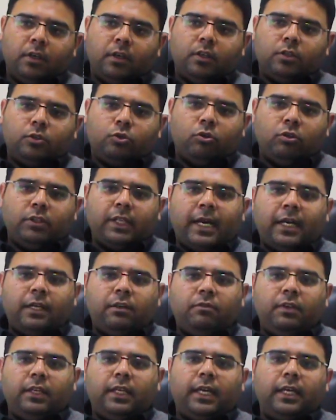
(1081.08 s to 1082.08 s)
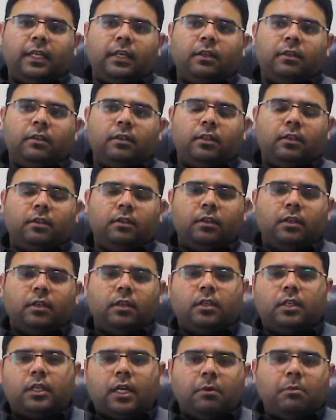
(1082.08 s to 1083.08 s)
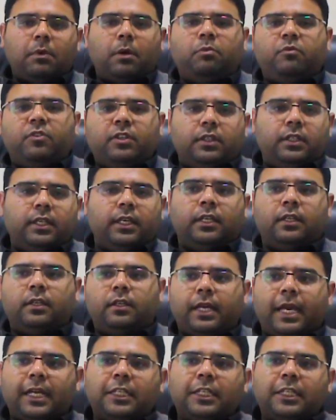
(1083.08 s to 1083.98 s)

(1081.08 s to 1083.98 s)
so that we can come up with their